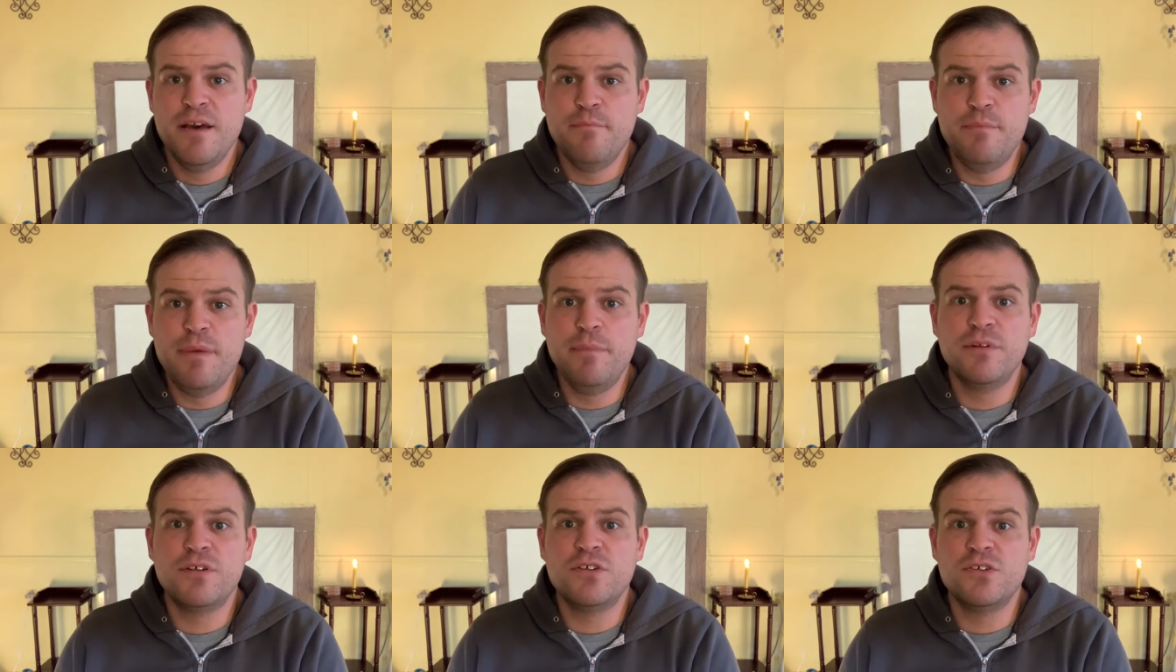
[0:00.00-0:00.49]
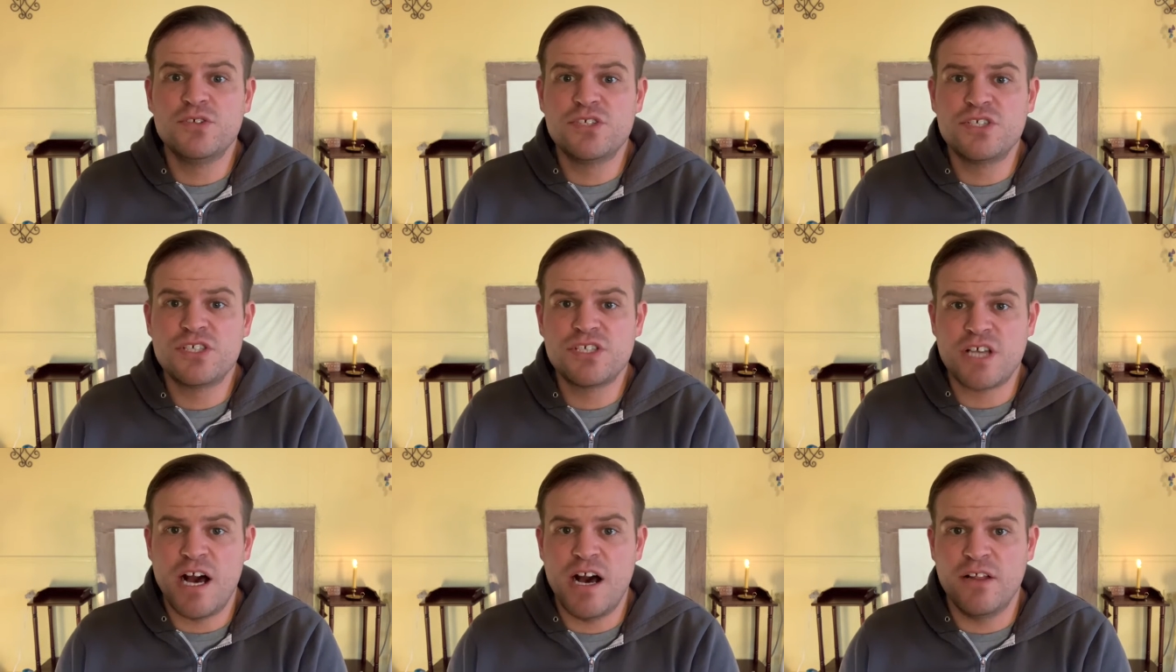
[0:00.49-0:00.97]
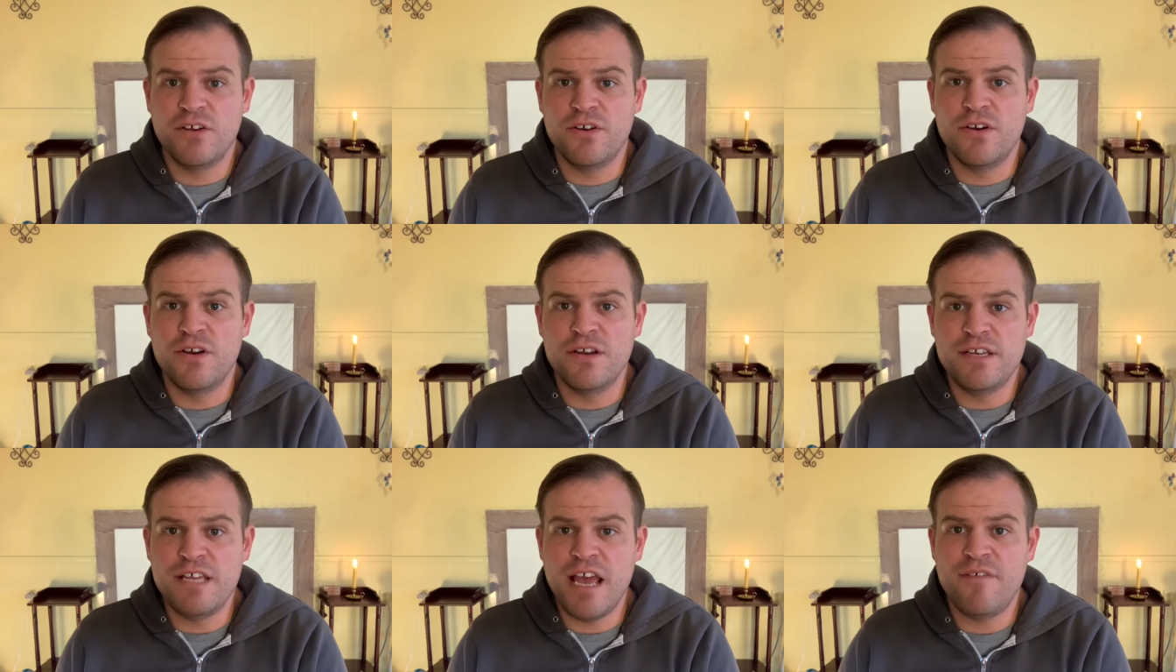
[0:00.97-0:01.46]
Biblical
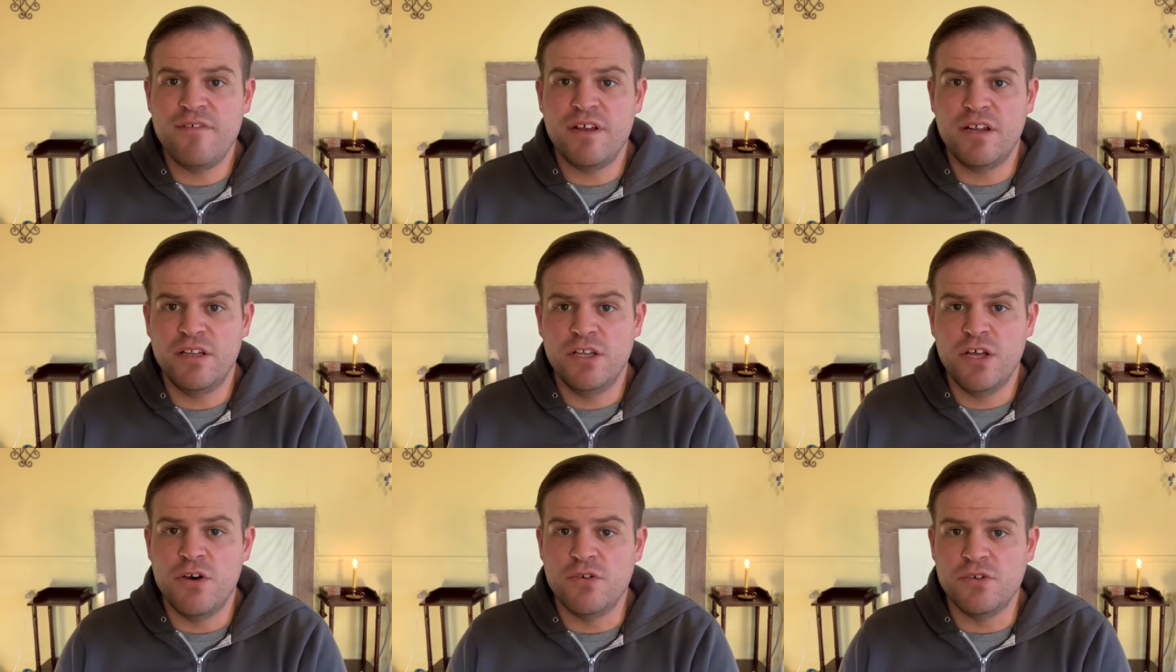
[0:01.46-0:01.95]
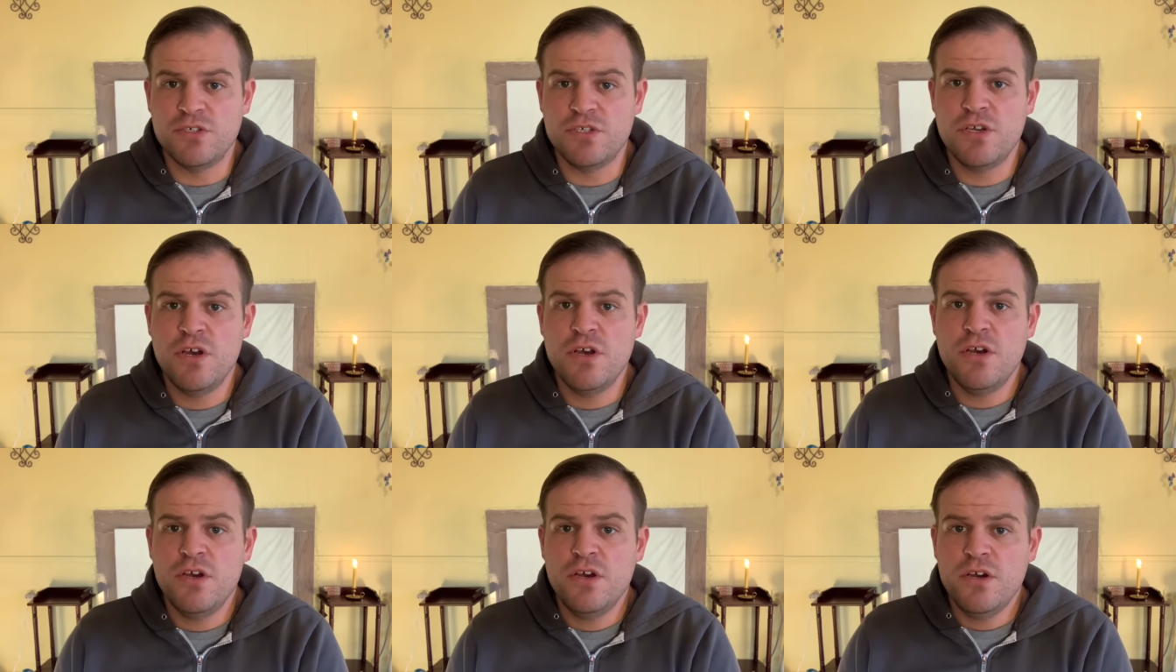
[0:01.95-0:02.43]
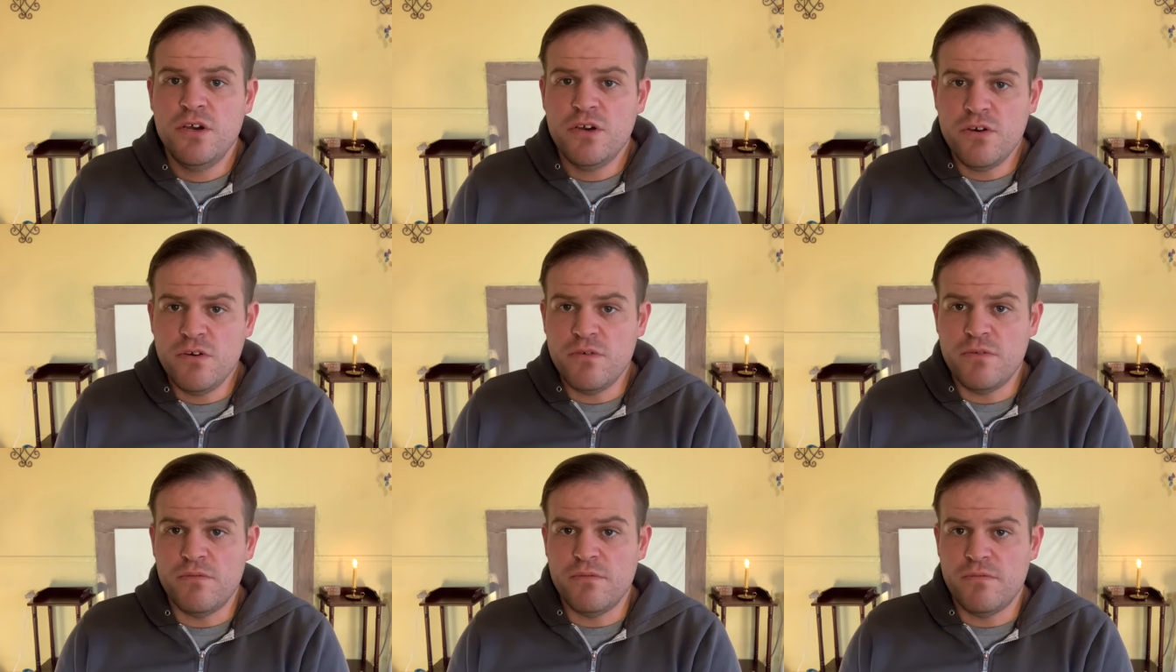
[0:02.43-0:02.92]
scholar David Lose,
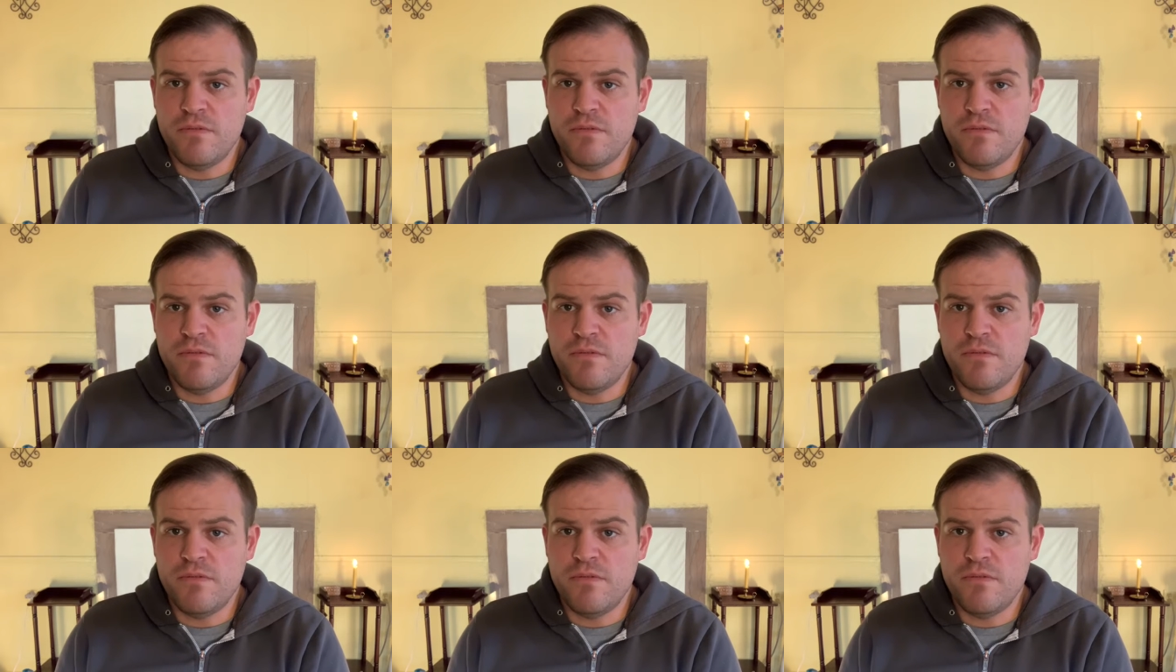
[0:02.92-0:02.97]
who